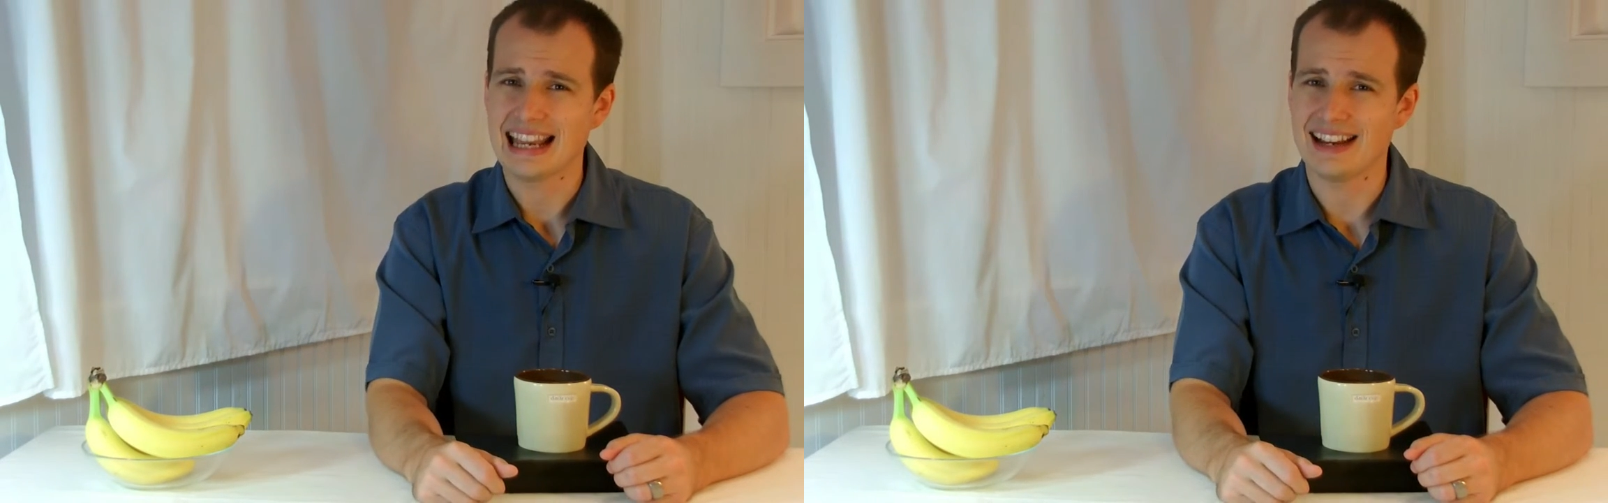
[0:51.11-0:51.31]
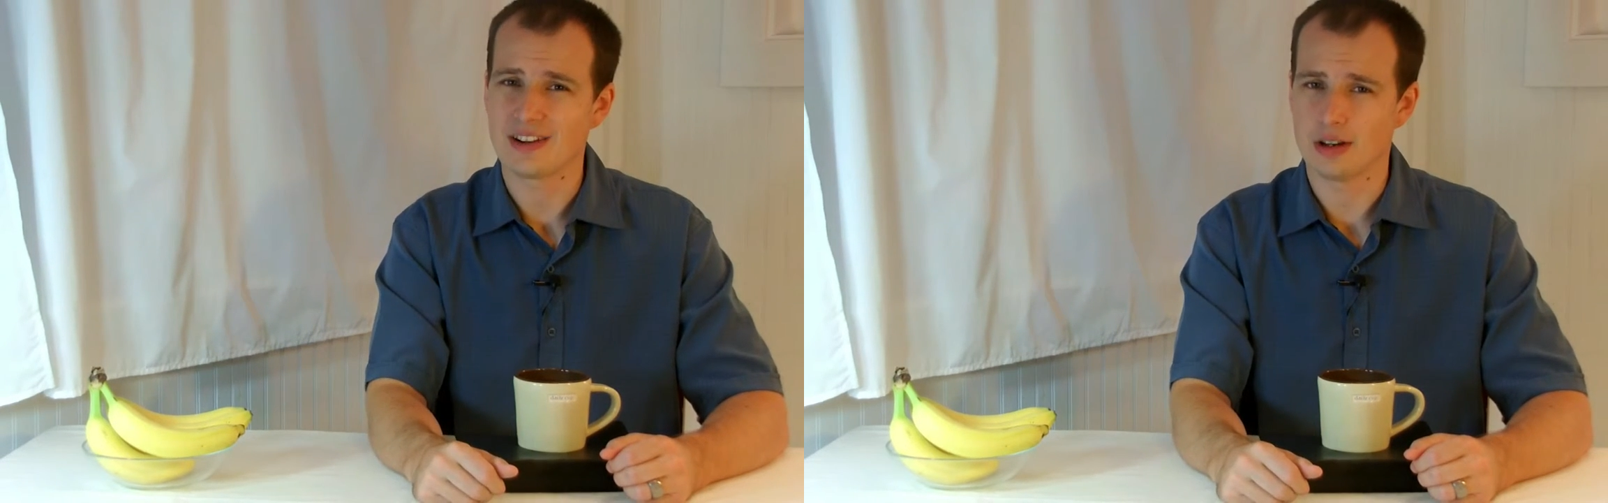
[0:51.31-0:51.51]

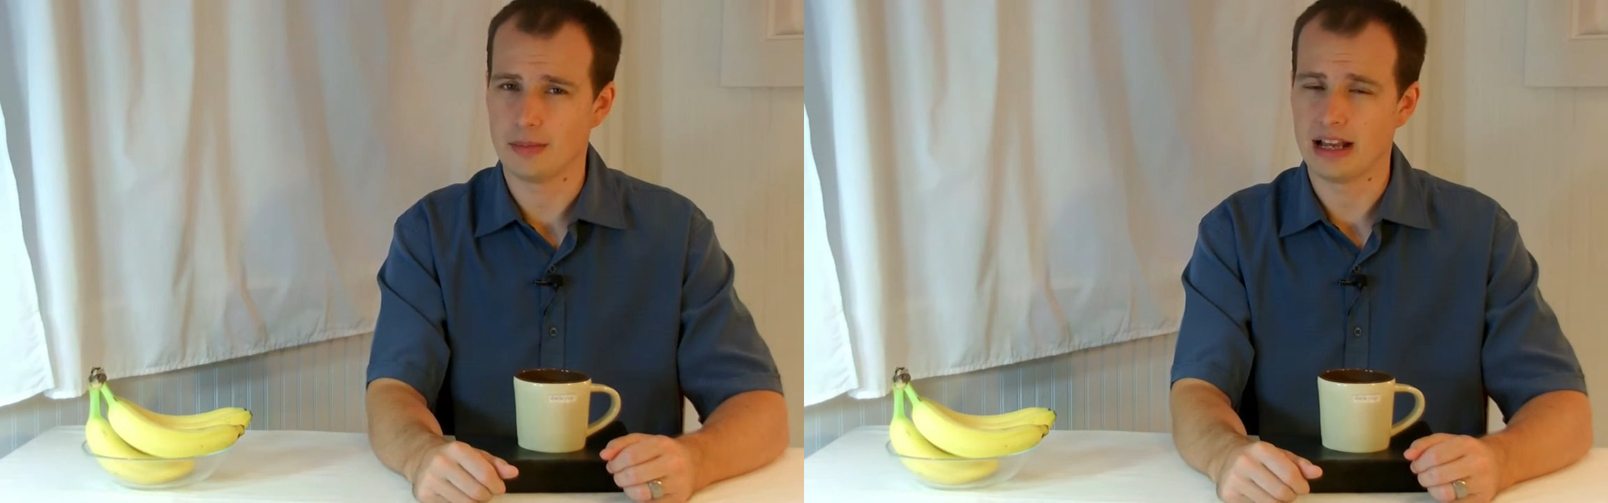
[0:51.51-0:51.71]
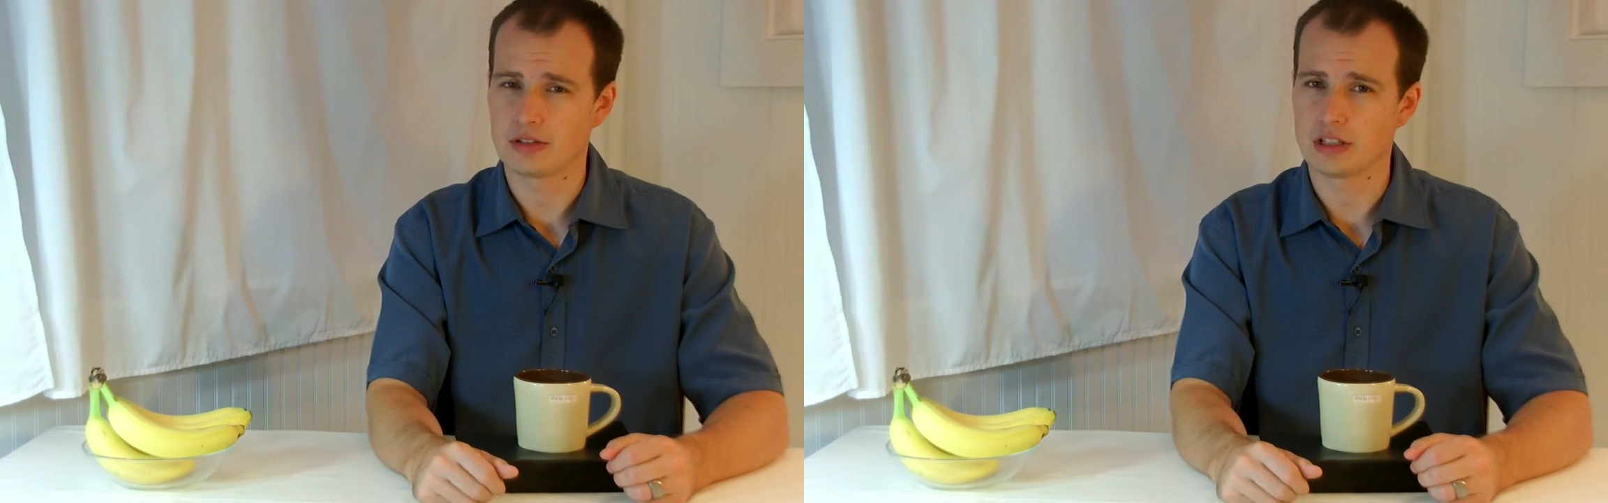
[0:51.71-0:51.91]
care
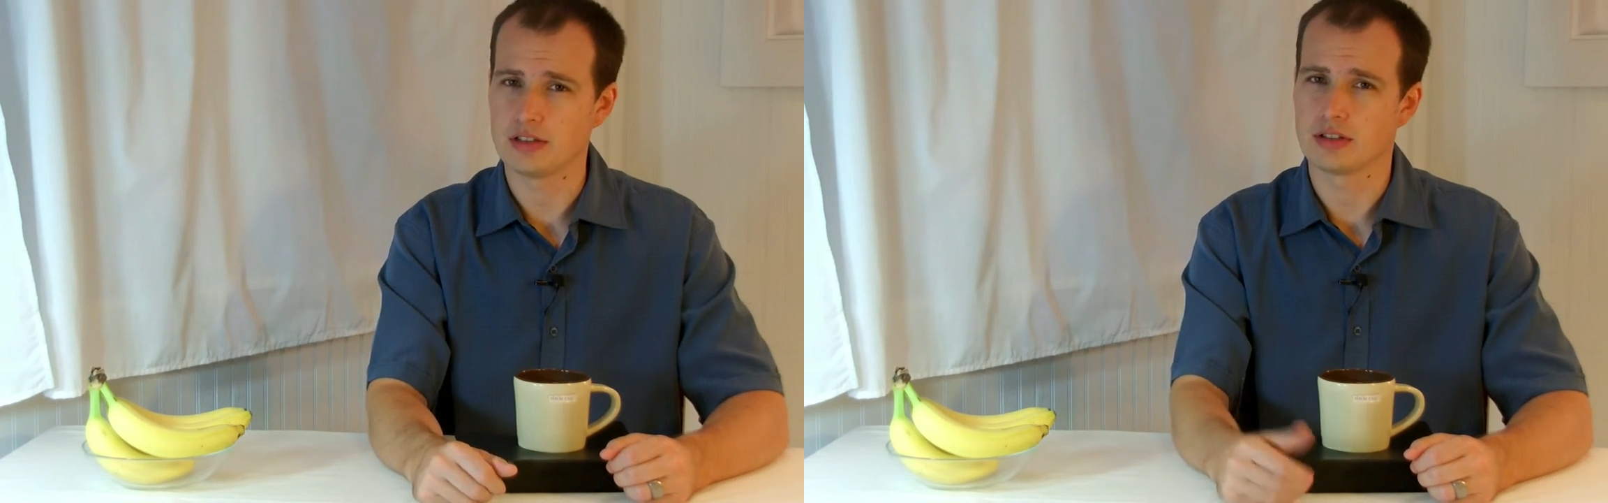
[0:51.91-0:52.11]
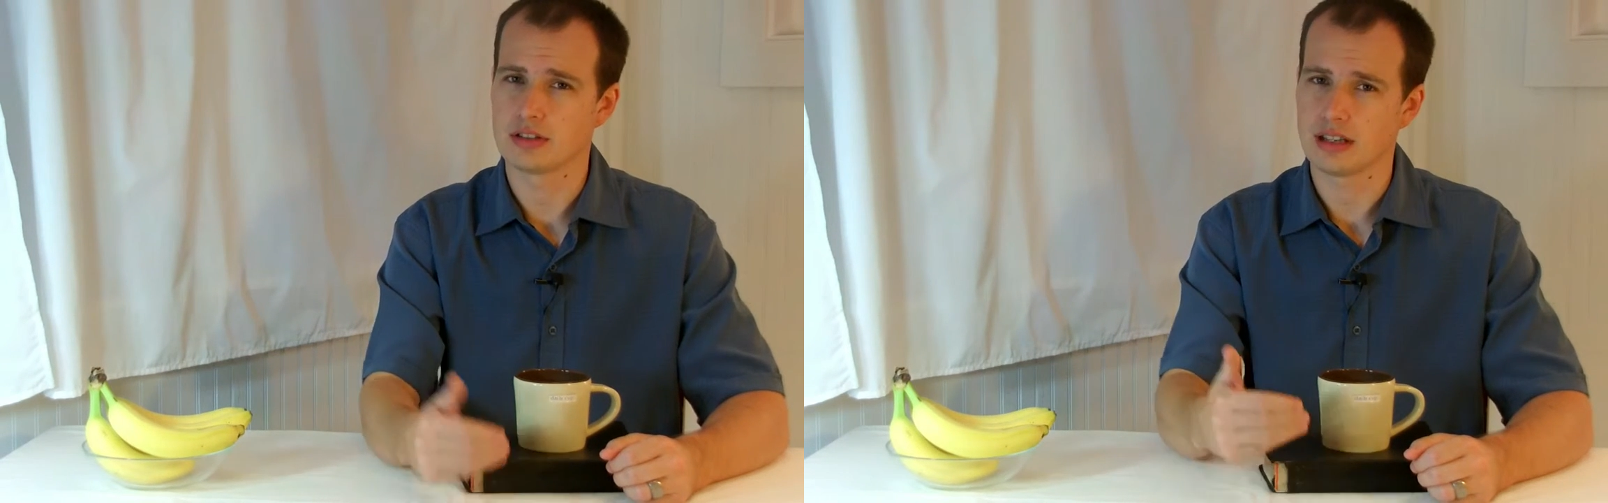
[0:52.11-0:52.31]
about
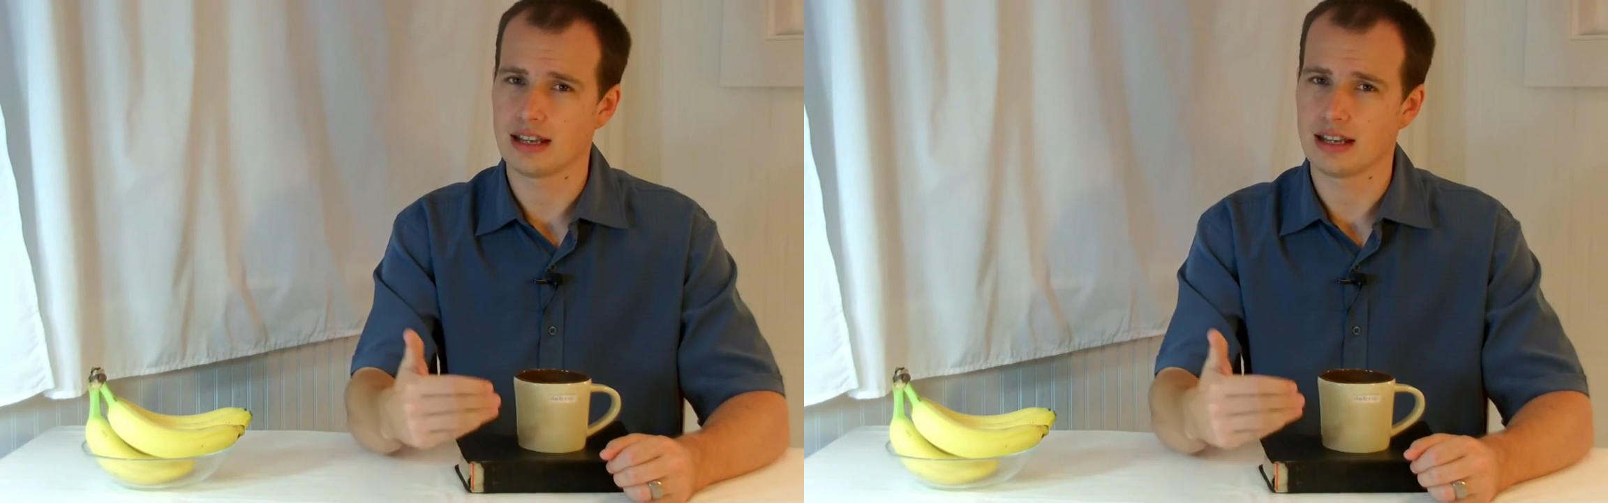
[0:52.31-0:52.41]
Jesus.